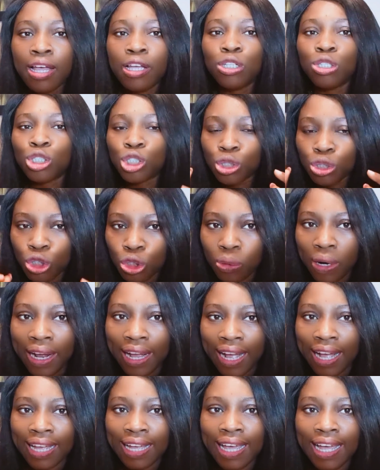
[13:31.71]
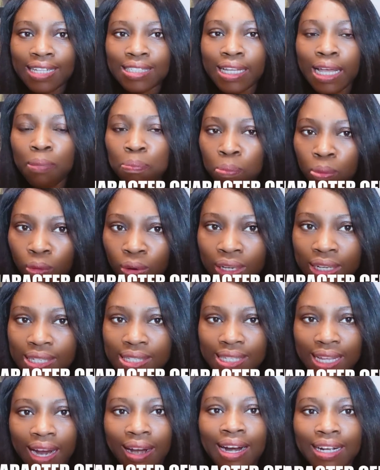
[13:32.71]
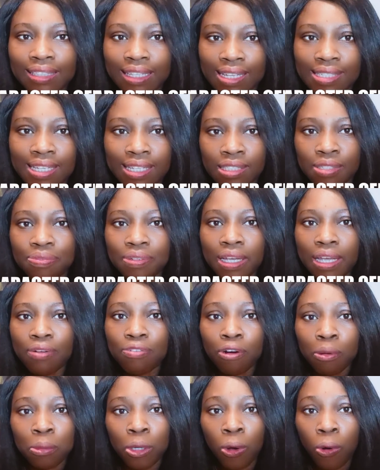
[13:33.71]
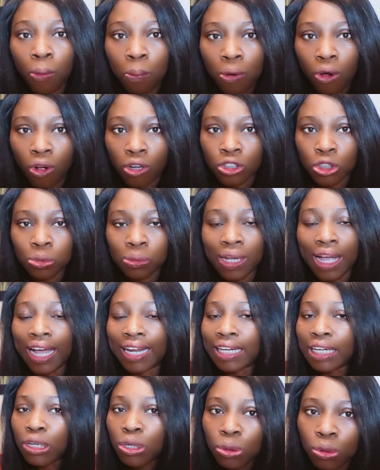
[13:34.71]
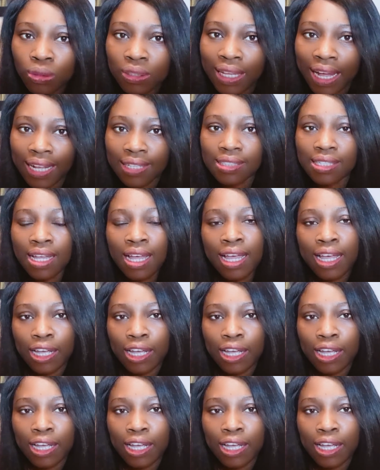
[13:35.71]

You should try and get a police character certificate from your home country and include that